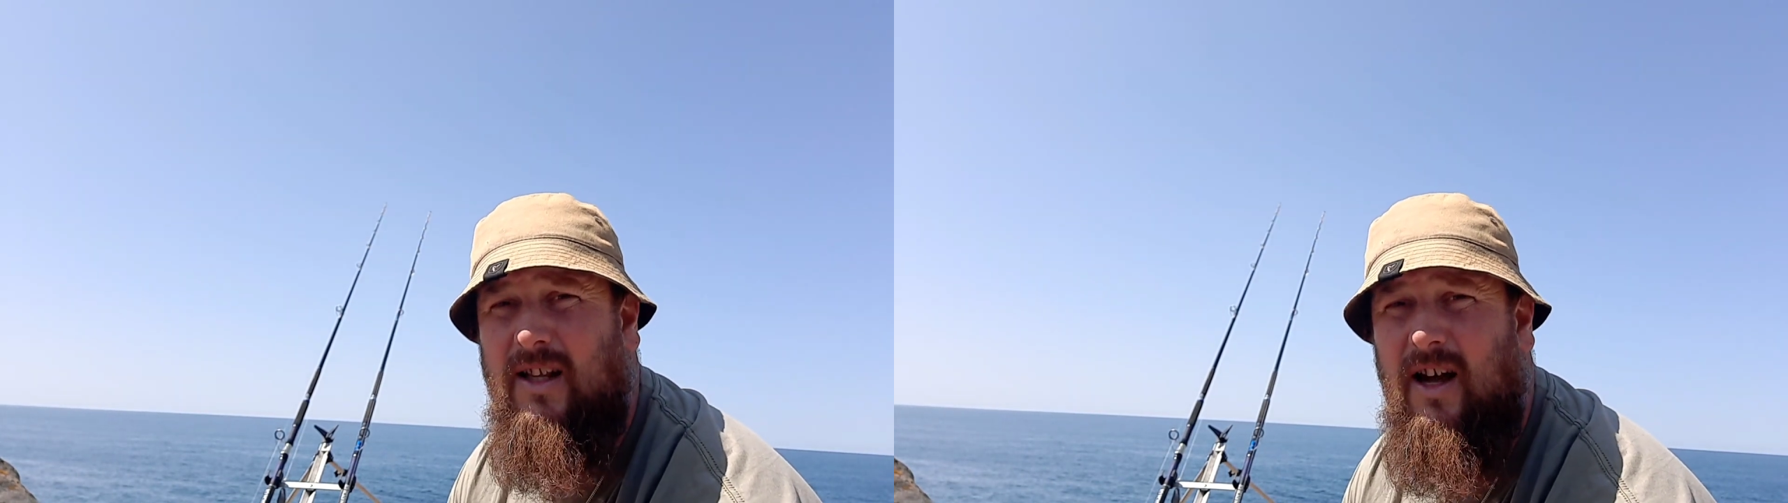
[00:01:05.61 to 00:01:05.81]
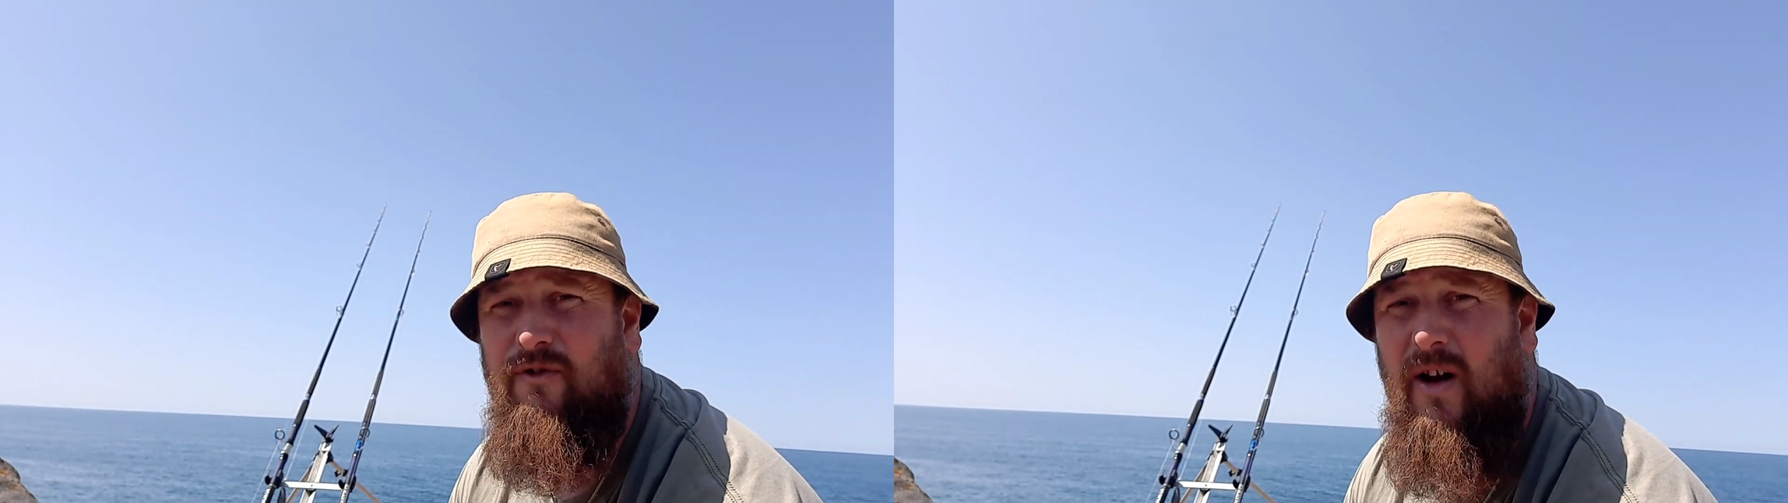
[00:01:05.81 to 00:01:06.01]

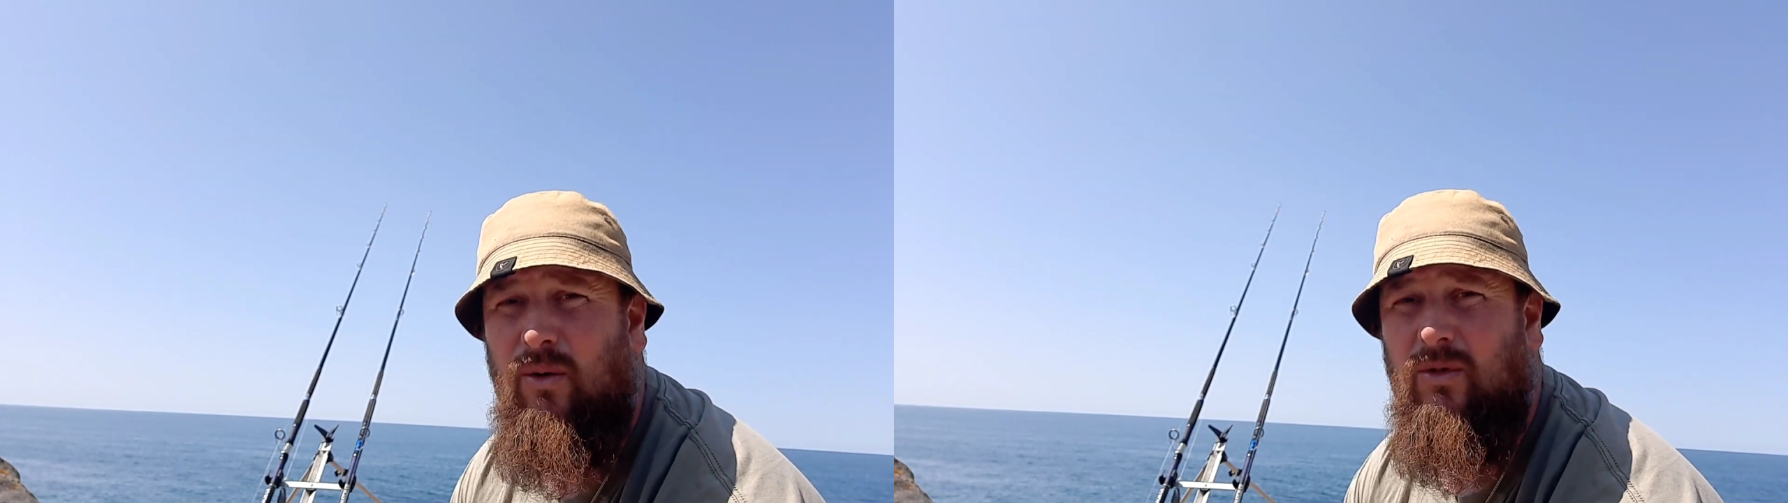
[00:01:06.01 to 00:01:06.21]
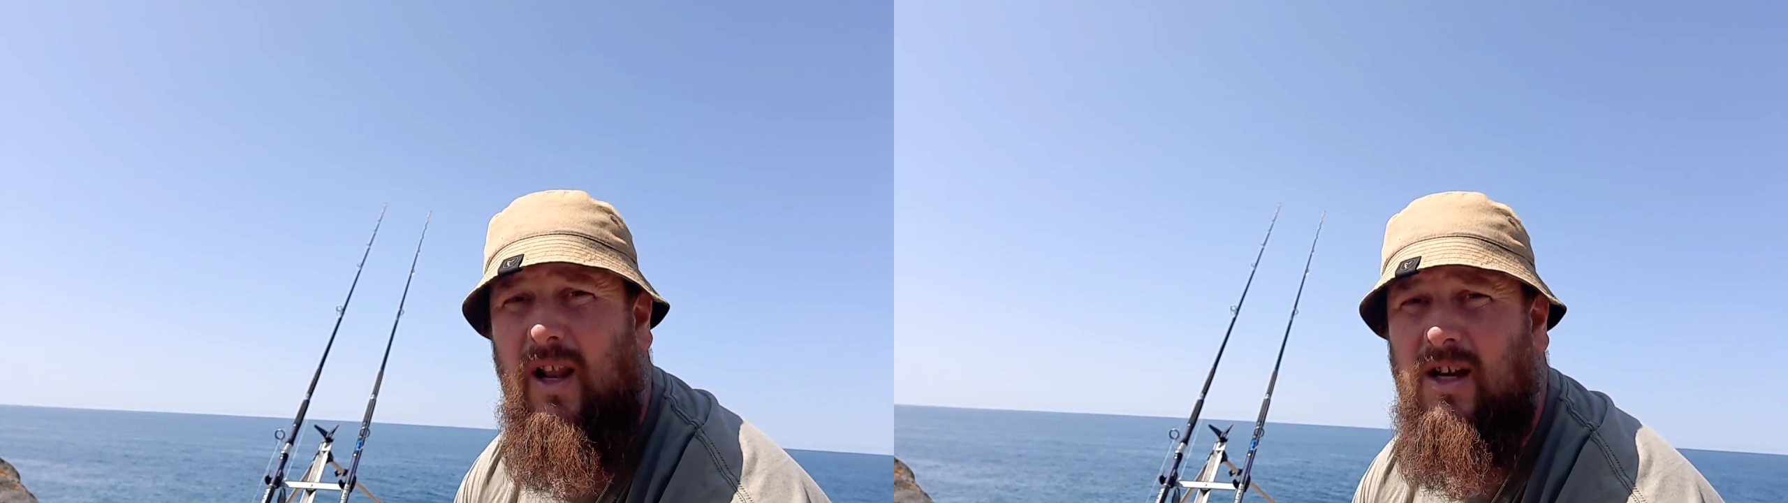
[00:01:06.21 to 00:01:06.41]
that I
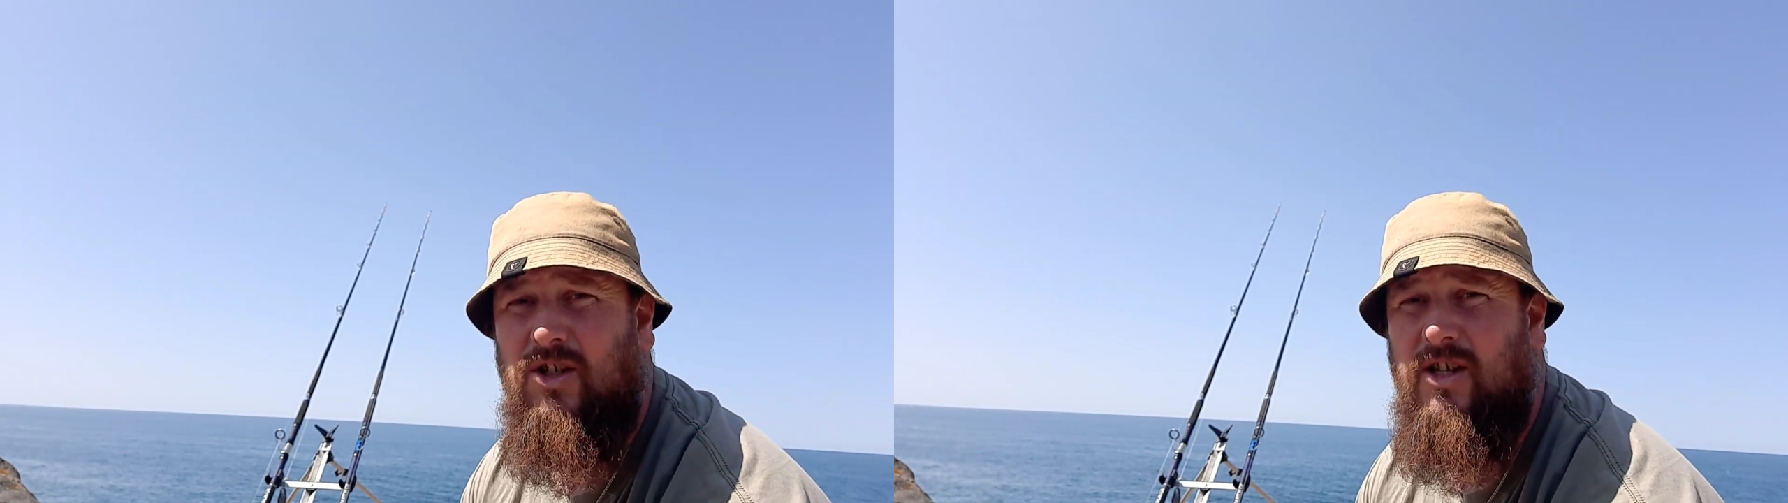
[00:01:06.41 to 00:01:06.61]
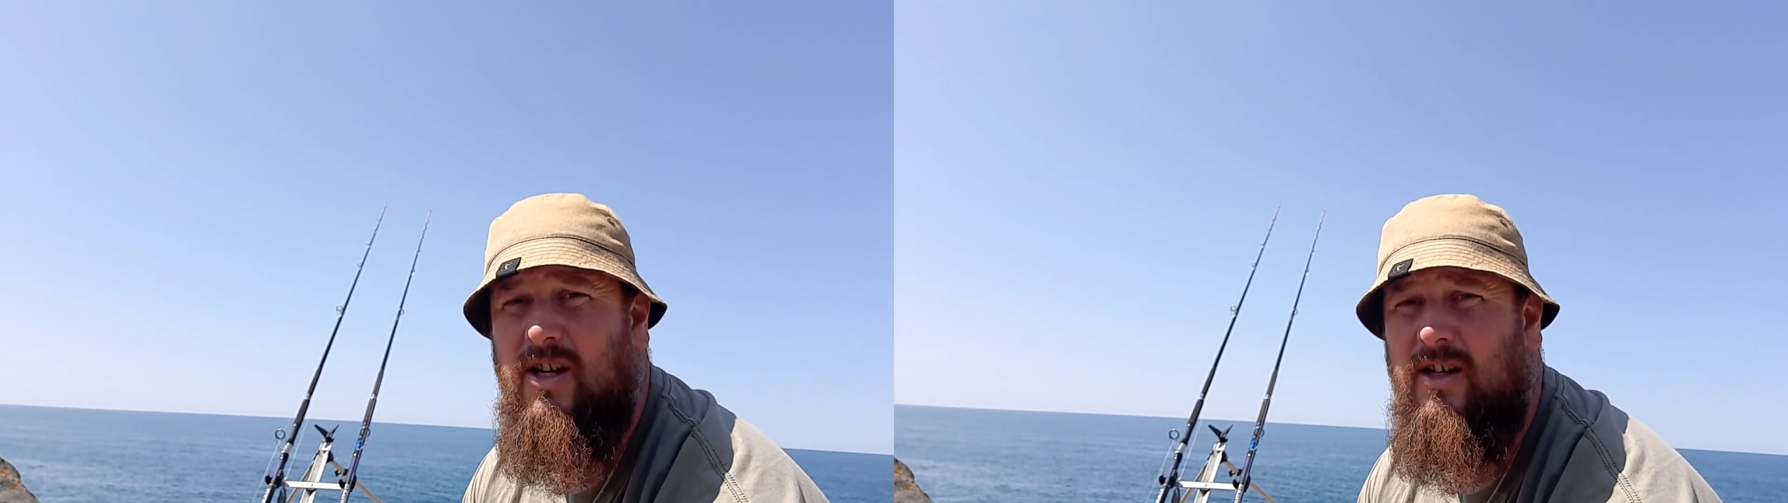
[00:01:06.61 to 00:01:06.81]
found
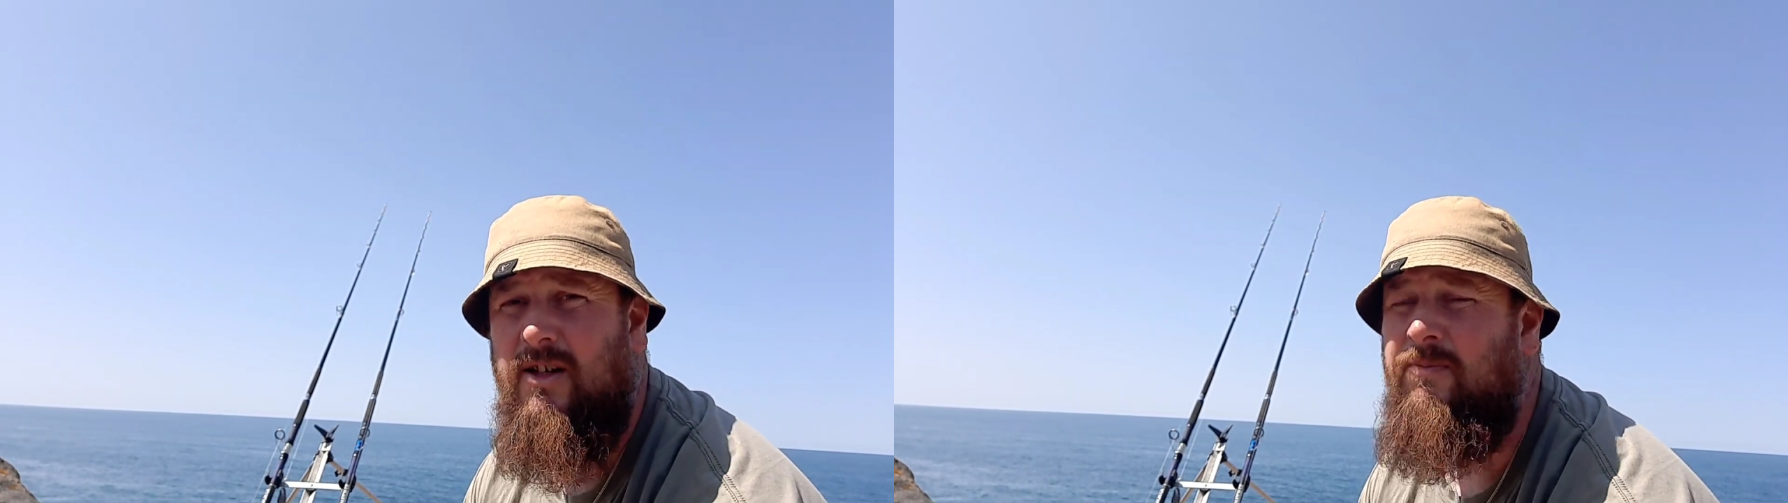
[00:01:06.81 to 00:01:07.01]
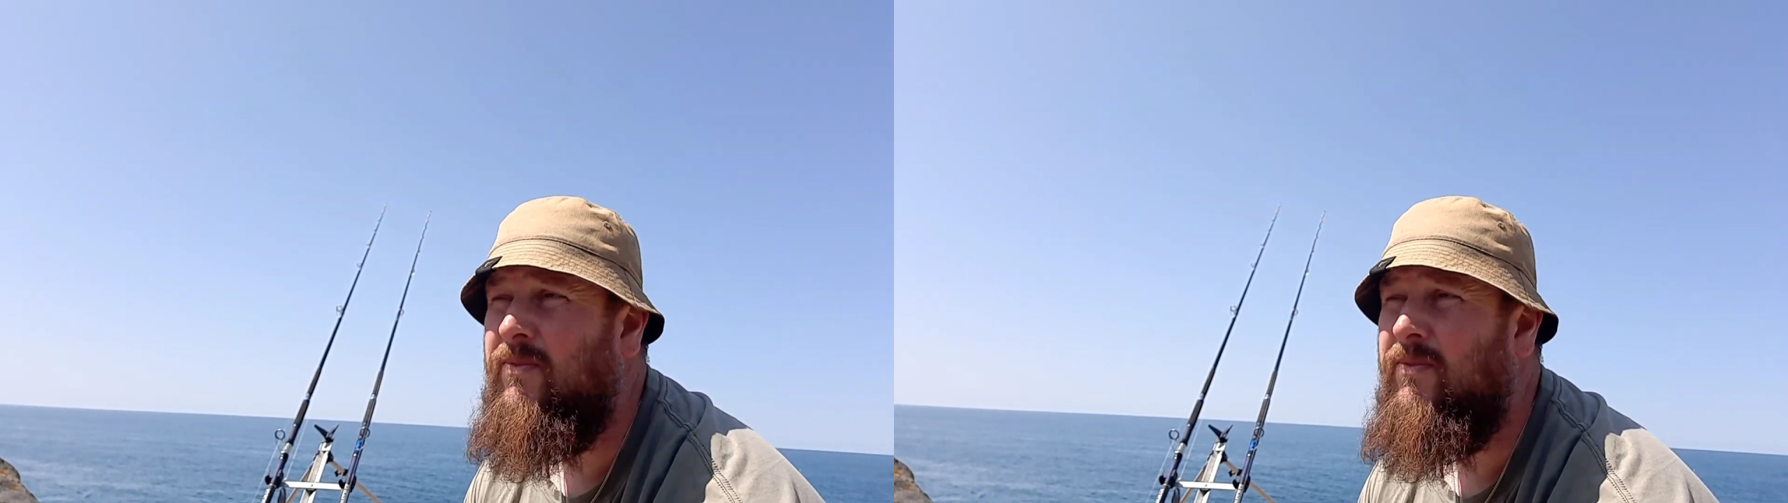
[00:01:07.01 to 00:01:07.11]
last year.